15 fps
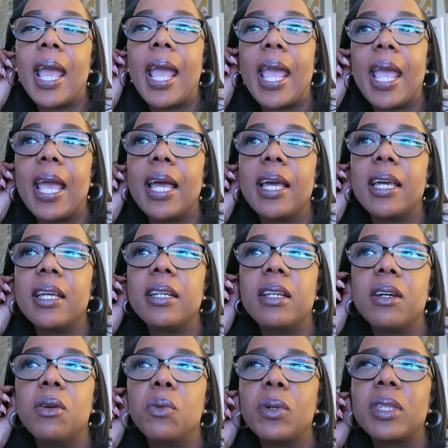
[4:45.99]

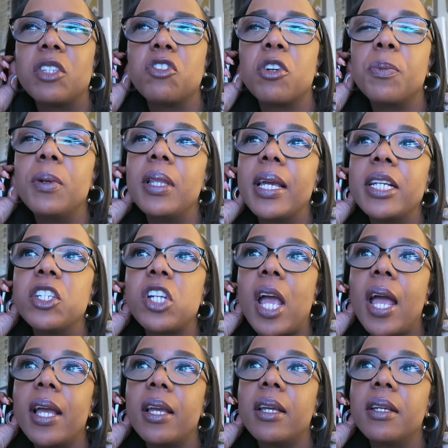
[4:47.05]
and with the AAA
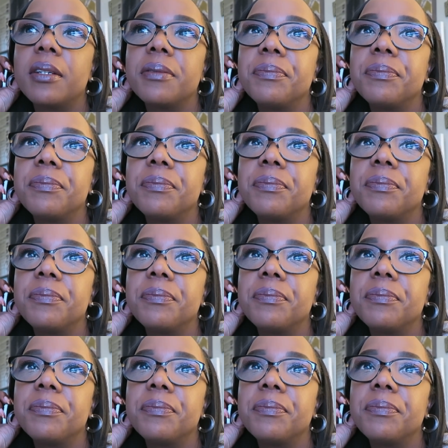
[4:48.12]
check,